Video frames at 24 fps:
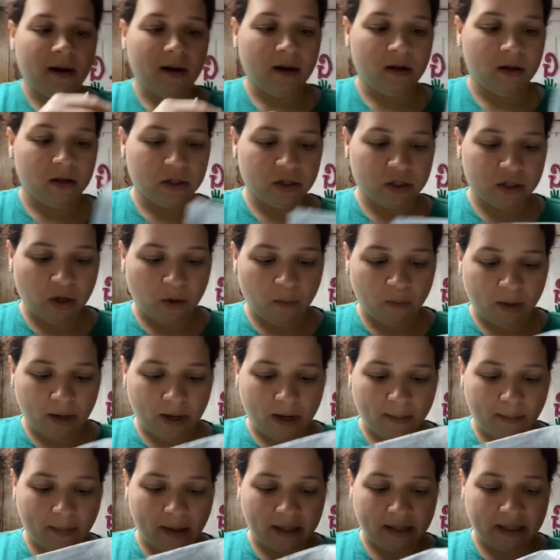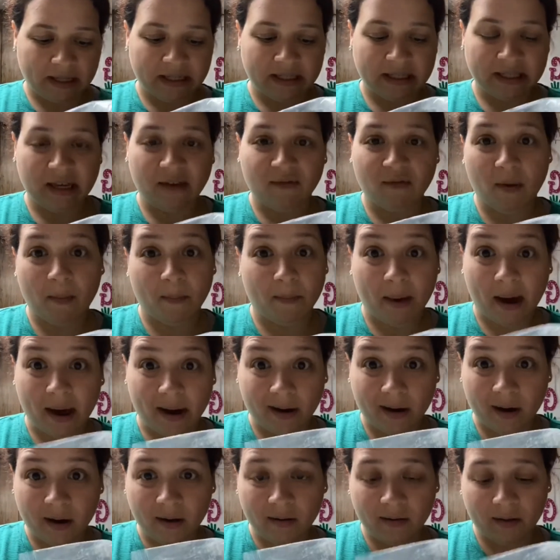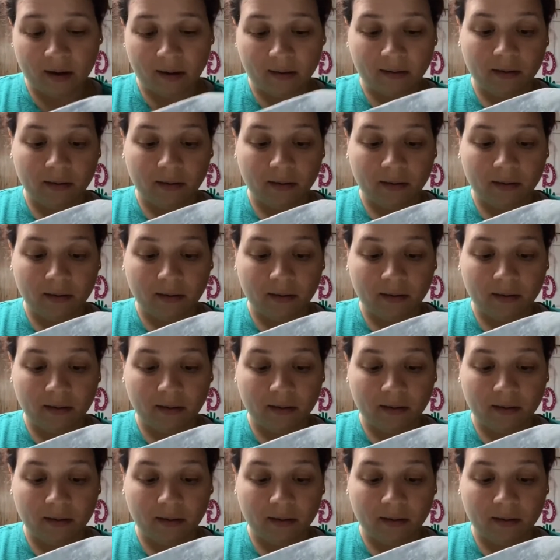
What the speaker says: So we're gonna make this even better than the